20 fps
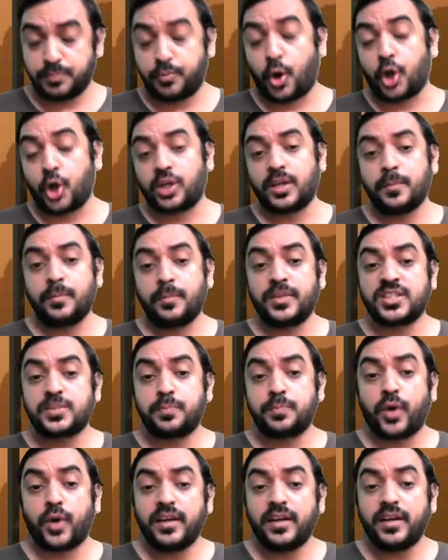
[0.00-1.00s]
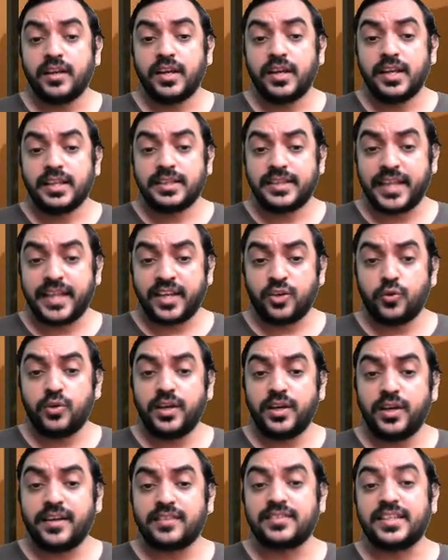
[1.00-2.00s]
bottommost point, then
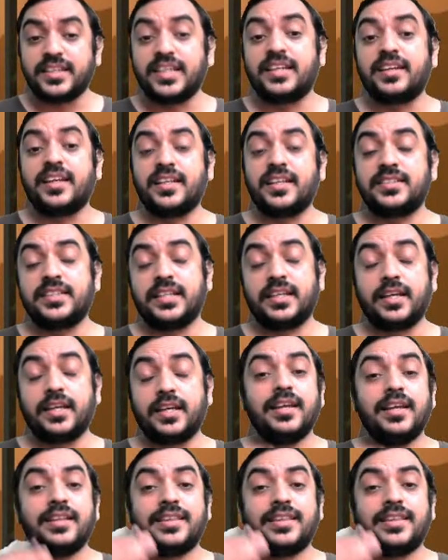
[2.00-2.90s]
only it is increasing.